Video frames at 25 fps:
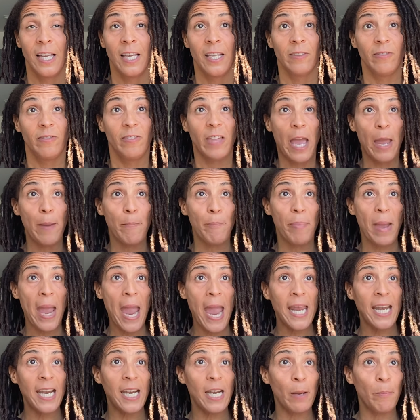They
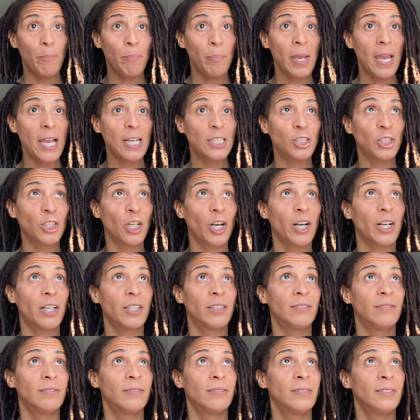painted a
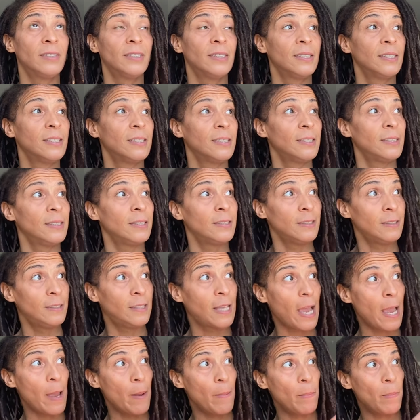picture.
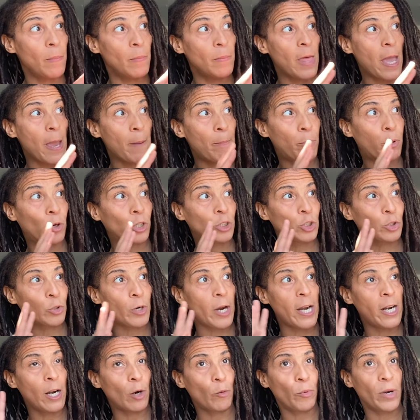They they
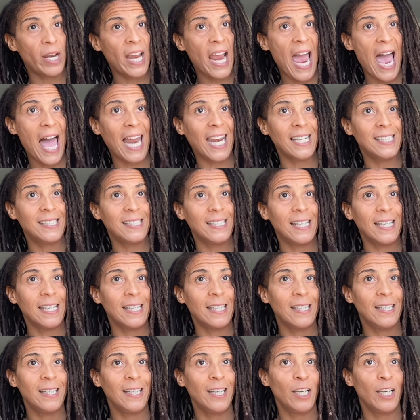portrayed a reality,